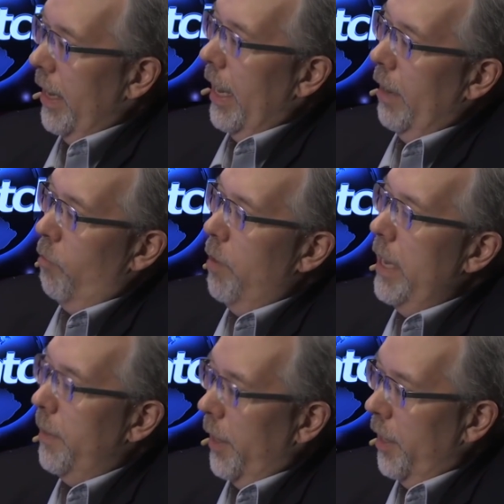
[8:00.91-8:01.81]
event like
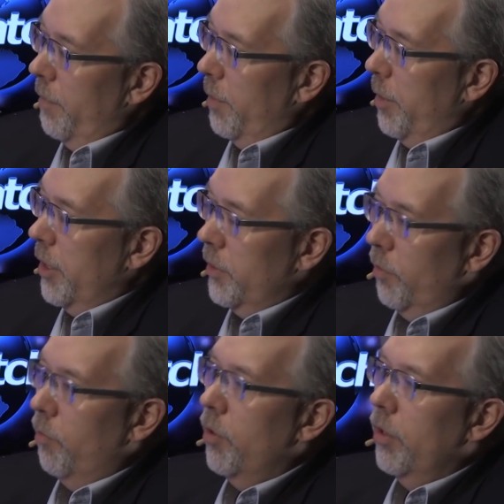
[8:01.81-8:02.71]
we think of it, because
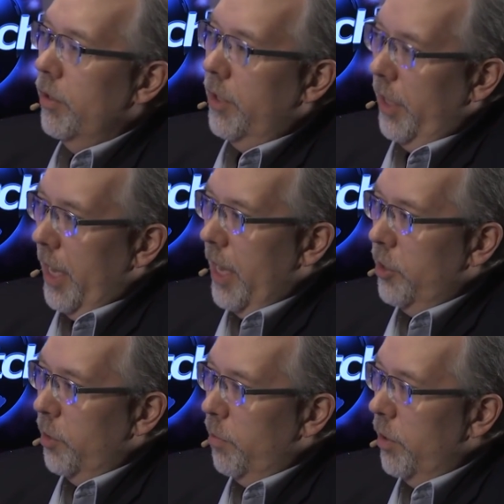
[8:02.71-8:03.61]
the world to the
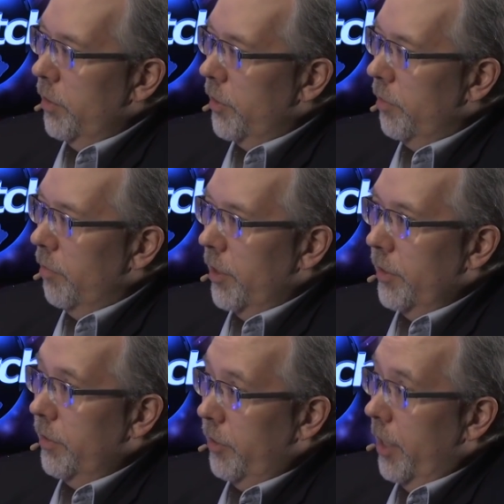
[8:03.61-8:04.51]
ancient person
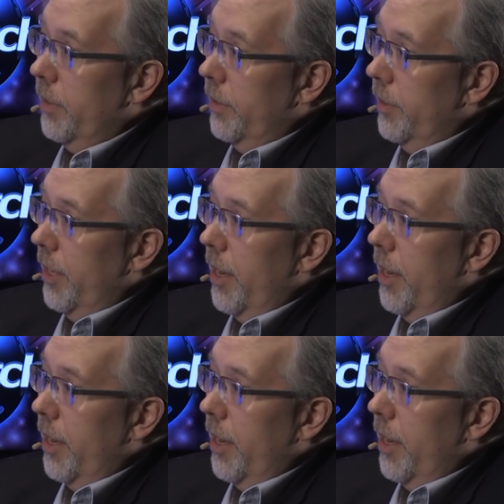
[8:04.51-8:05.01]
was Genesis